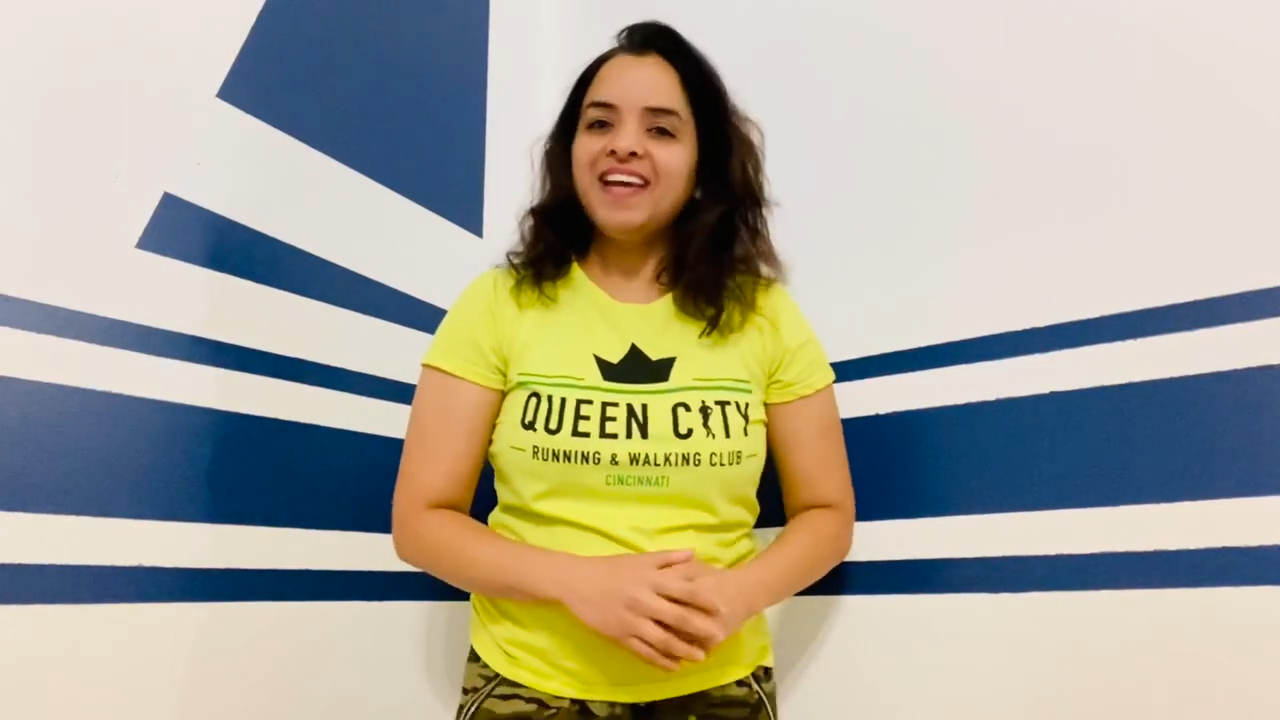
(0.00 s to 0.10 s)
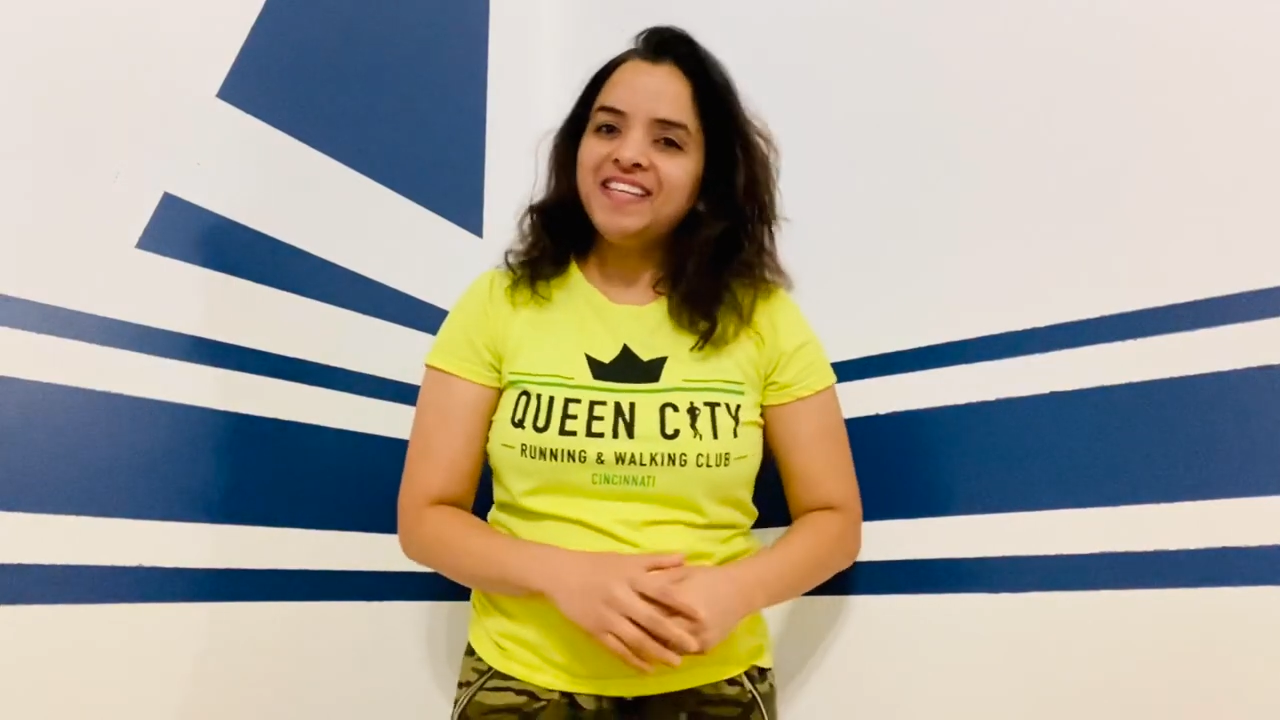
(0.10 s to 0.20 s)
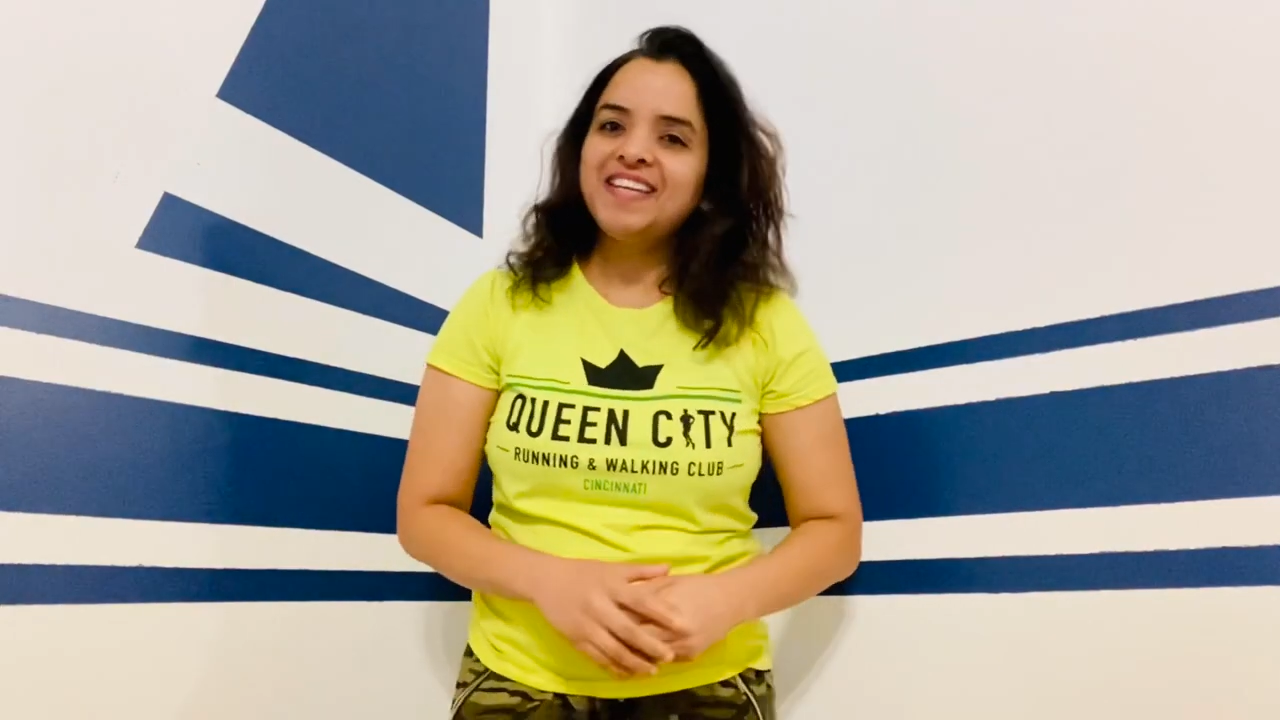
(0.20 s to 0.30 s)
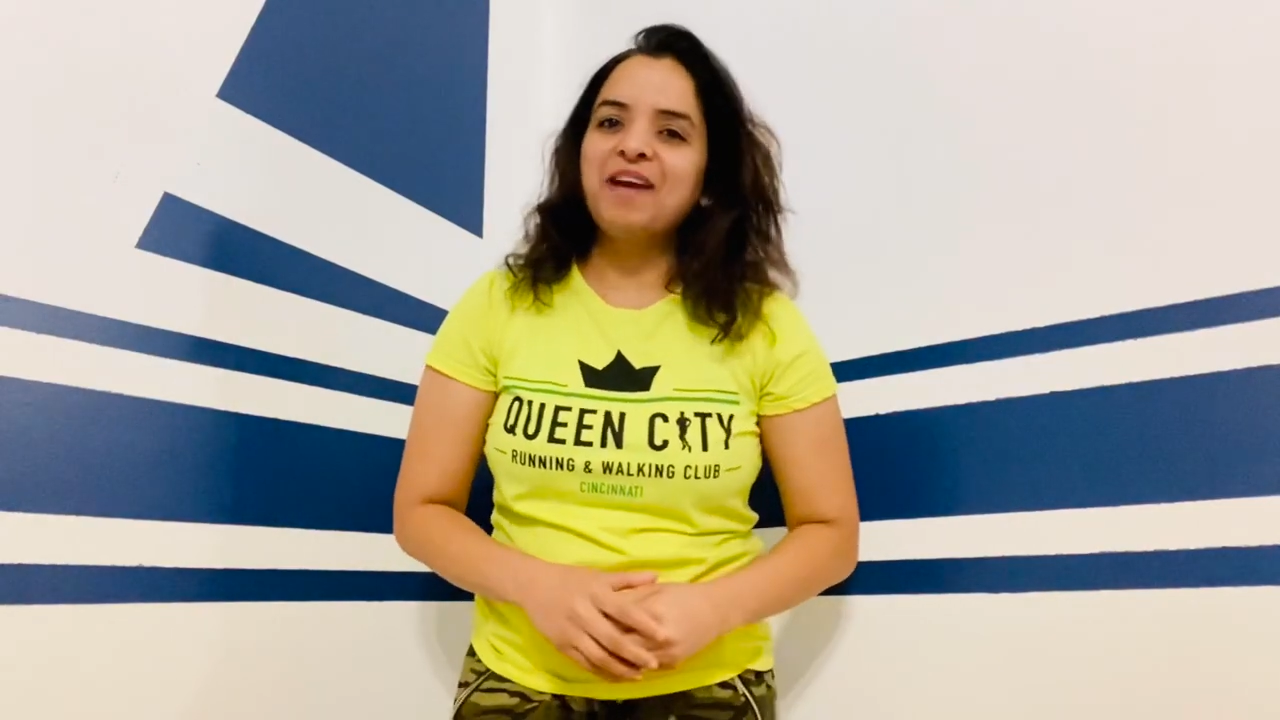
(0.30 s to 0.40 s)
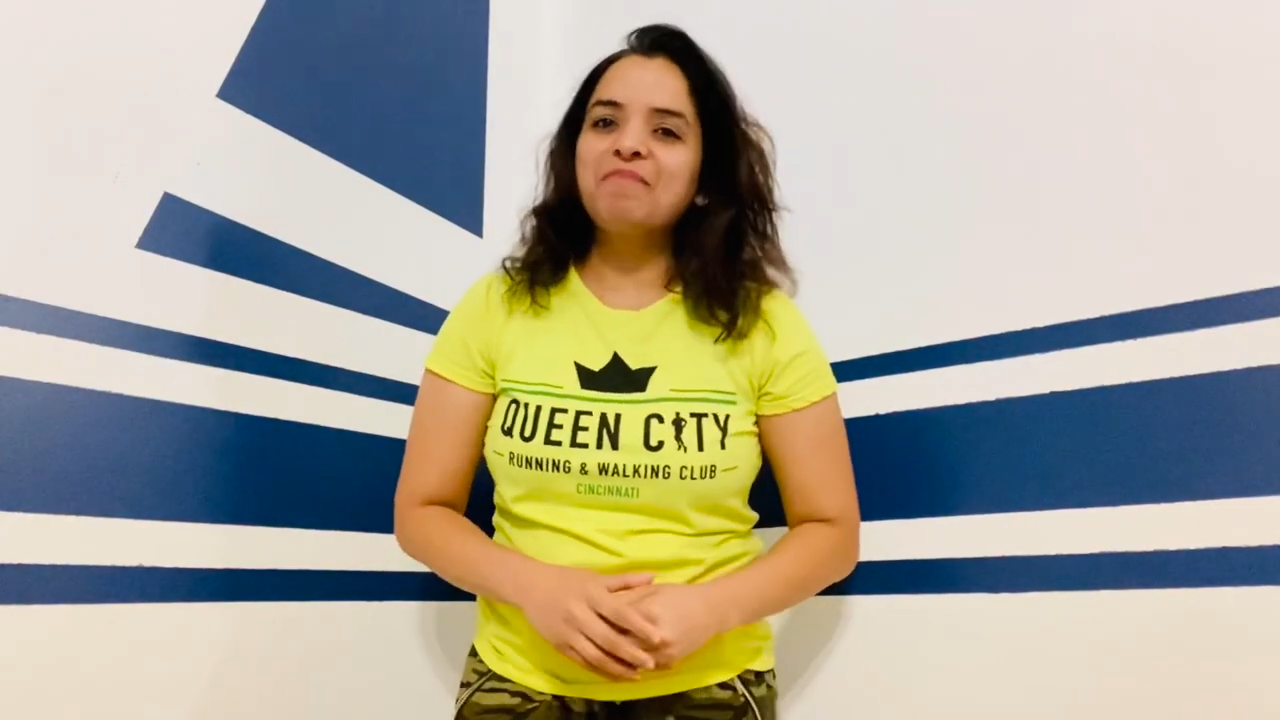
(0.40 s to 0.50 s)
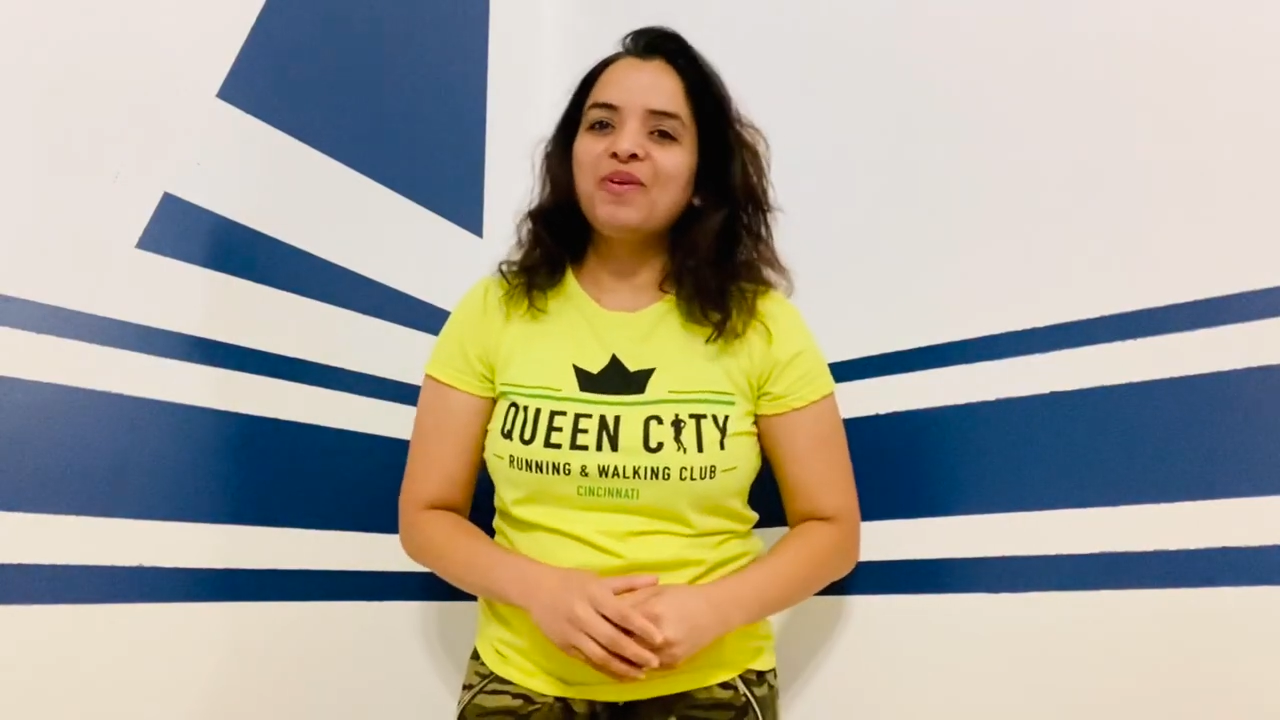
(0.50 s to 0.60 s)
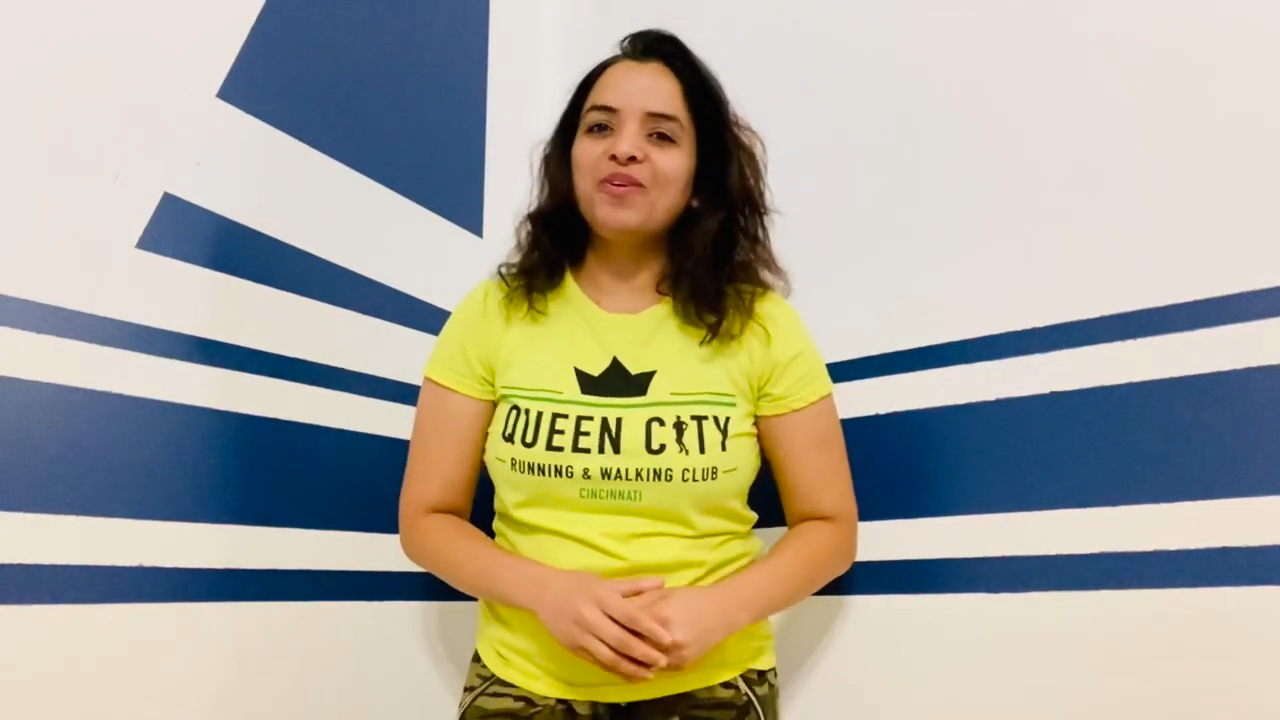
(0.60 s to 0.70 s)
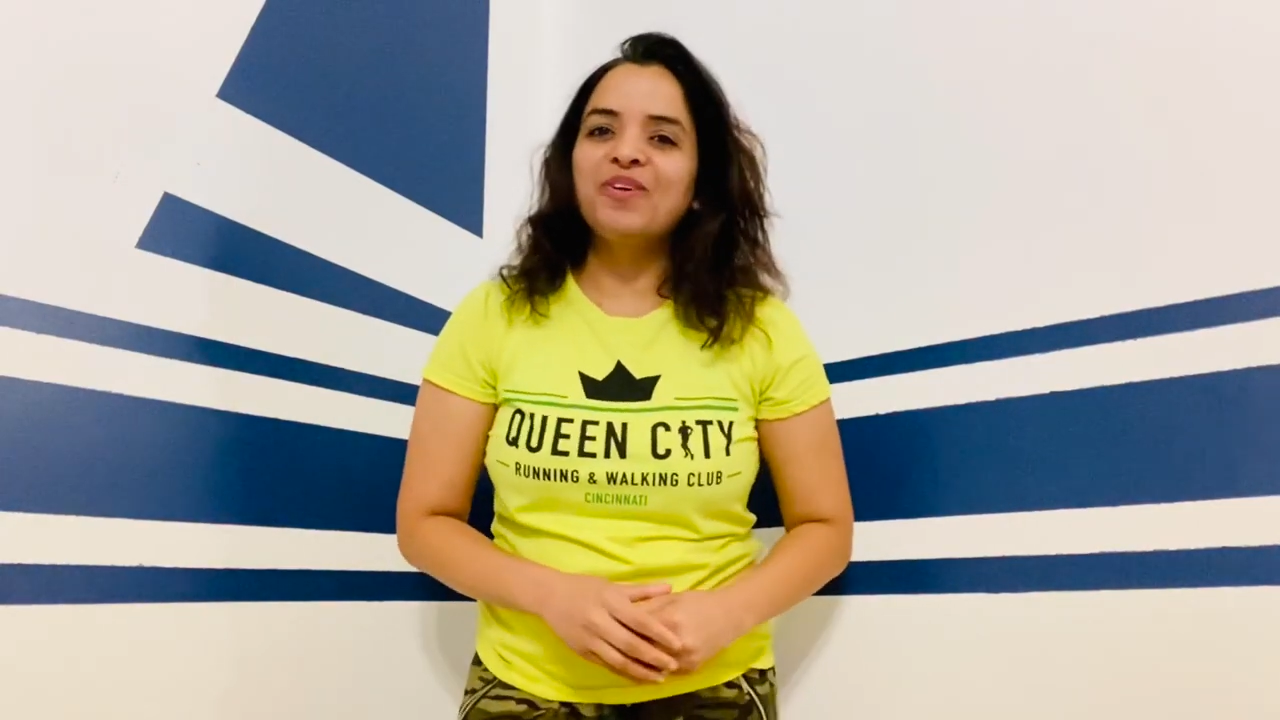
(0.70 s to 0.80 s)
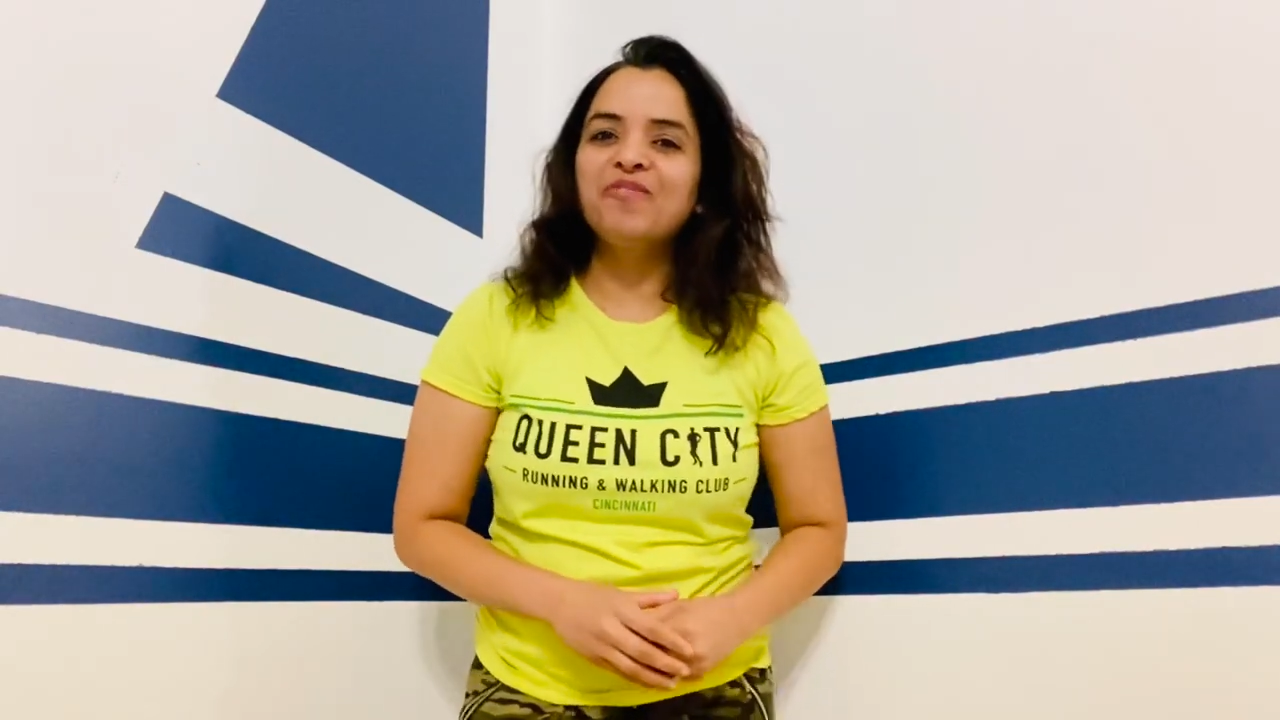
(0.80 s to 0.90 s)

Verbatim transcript: and tag me on